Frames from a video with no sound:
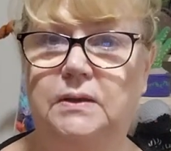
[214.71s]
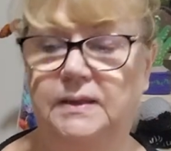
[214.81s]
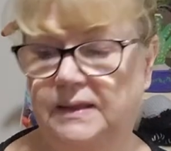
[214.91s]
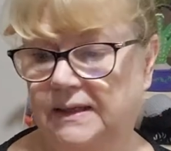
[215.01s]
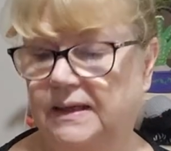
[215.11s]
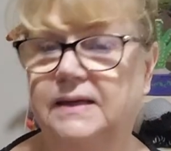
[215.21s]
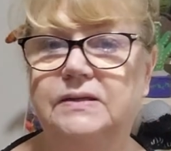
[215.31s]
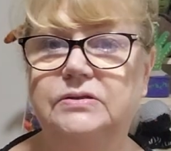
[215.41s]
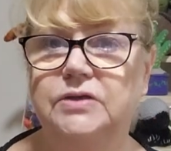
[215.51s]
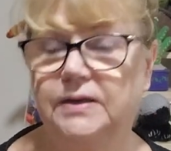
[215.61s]
And I
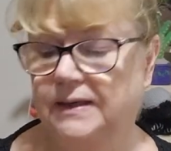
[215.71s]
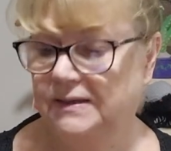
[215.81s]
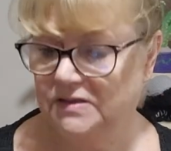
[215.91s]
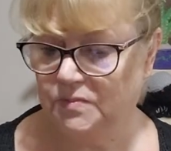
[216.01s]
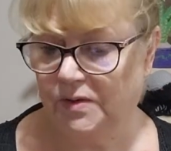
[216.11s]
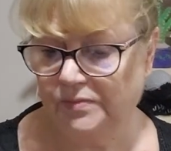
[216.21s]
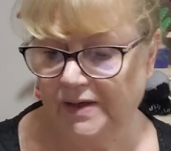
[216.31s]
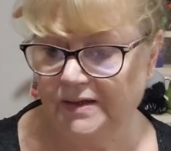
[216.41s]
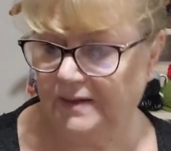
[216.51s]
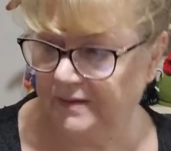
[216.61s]
can't donate to my
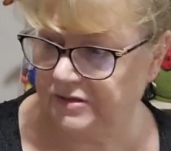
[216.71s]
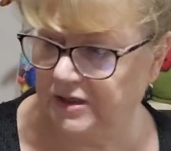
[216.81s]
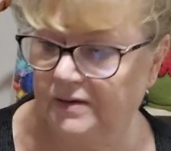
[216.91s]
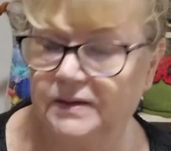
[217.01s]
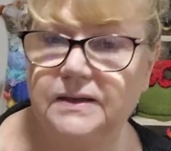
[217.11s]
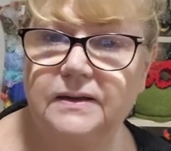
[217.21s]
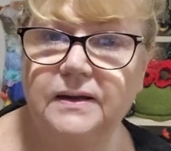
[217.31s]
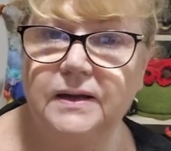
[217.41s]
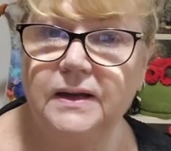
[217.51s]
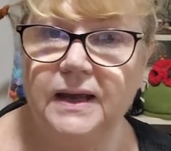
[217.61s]
regular charity
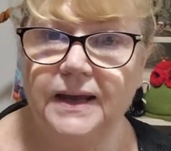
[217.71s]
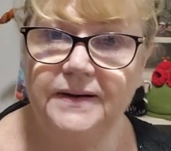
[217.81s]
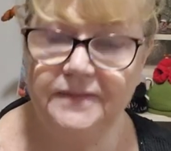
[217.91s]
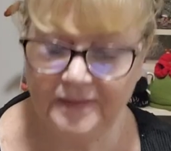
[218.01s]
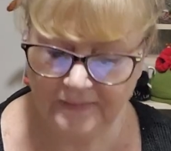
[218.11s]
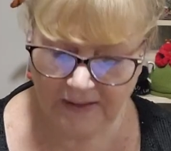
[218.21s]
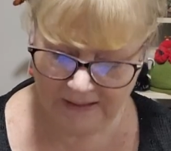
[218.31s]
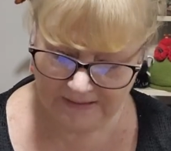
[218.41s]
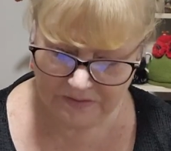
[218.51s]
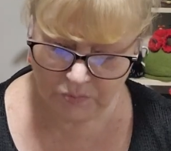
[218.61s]
anything that
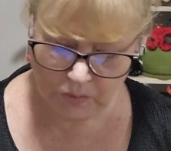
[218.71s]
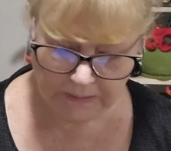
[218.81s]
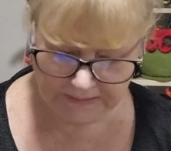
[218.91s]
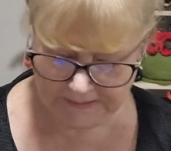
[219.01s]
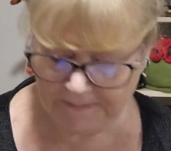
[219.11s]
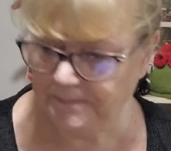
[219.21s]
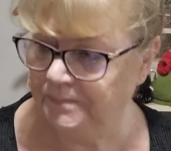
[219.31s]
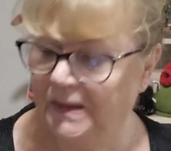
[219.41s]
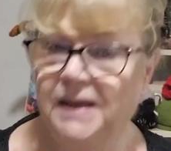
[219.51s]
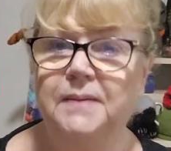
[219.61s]
has wool in it.
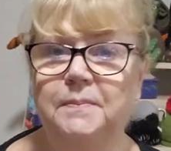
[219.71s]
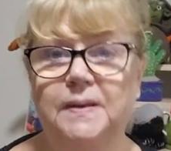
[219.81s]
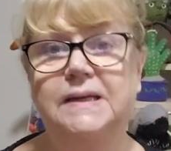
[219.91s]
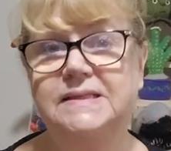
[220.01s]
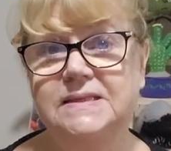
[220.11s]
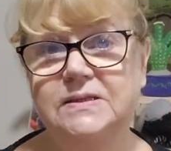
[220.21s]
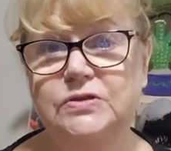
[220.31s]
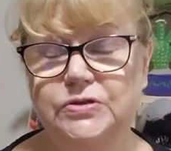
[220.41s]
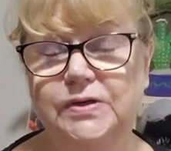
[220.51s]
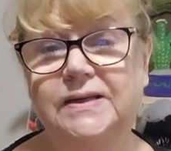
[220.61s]
But I did
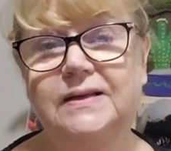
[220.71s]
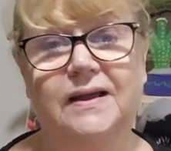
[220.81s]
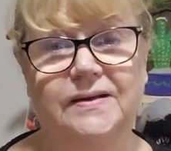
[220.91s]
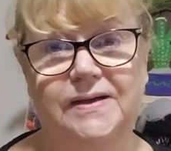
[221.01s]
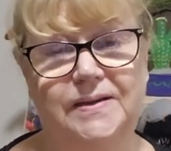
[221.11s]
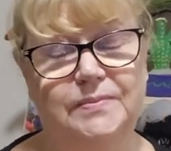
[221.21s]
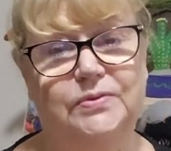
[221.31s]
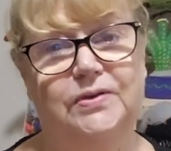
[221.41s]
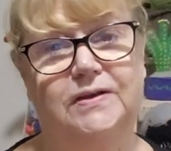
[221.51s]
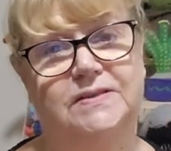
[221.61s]
enjoy it and I am
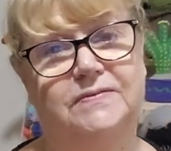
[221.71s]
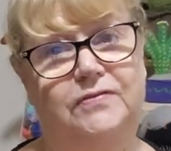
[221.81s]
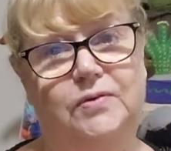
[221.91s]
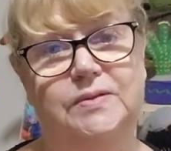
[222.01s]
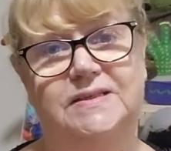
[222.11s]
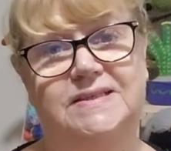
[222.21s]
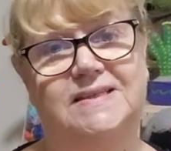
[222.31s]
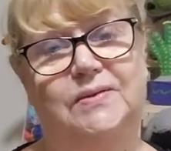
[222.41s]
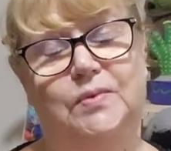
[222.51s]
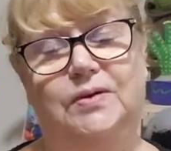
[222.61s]
looking to forward to
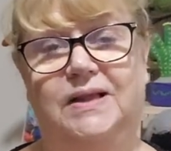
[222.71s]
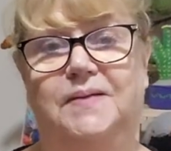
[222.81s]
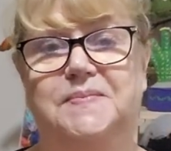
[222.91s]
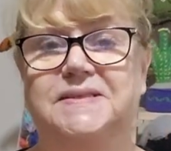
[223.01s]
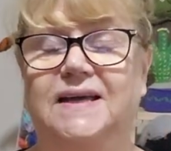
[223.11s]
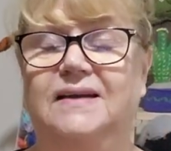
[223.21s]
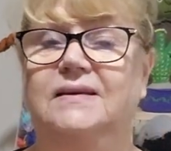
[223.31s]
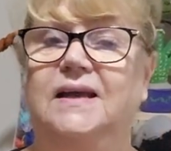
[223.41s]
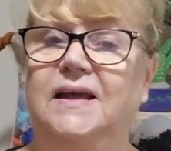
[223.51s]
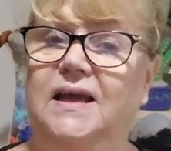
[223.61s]
seeing what comes out
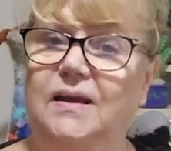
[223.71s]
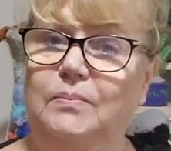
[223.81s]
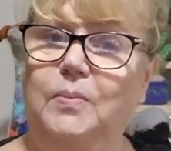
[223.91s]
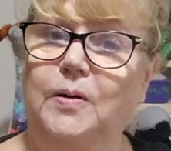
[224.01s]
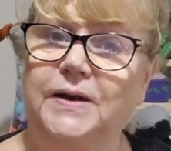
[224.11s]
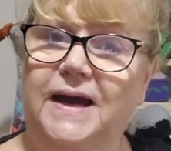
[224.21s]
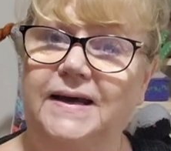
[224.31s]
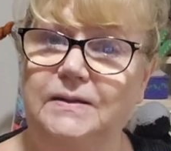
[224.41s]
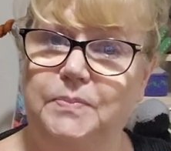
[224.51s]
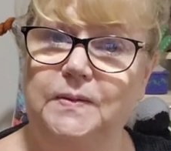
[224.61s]
and Bod
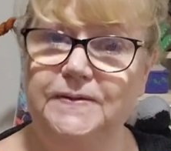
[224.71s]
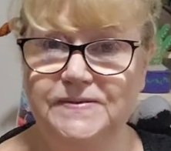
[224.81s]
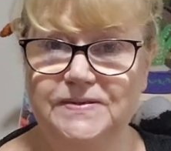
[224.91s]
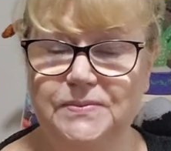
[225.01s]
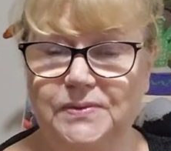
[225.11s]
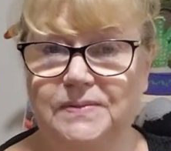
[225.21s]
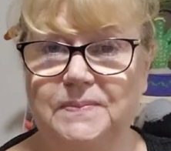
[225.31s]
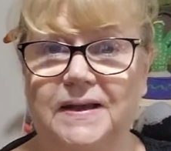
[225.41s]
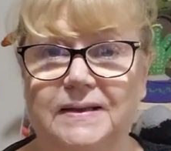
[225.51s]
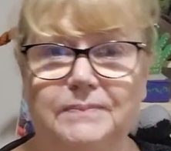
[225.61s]
Hatapalooza with
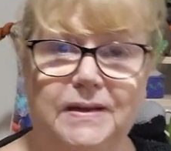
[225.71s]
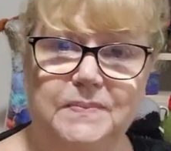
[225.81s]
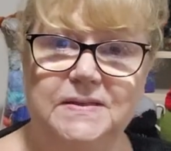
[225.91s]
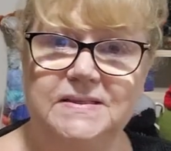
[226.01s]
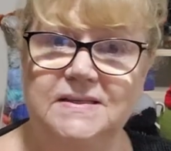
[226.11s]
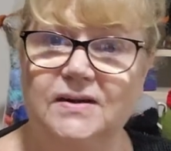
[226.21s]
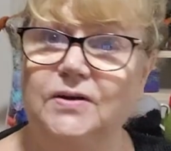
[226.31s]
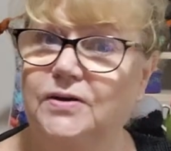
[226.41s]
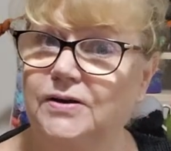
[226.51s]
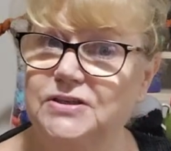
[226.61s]
Mad Mimi's
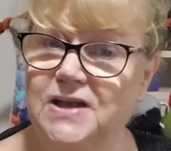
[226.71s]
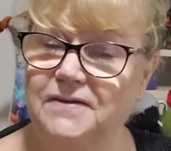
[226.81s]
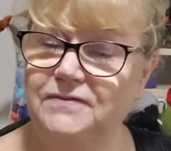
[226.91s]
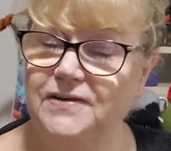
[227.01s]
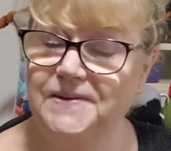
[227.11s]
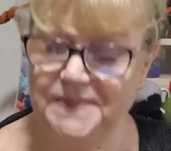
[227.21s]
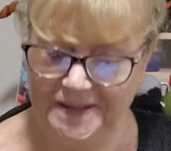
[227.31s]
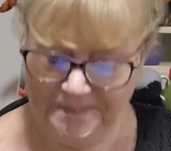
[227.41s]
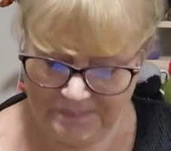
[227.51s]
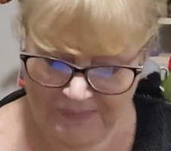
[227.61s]
Crochet and
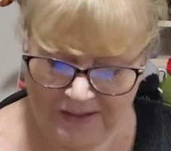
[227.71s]
Farming.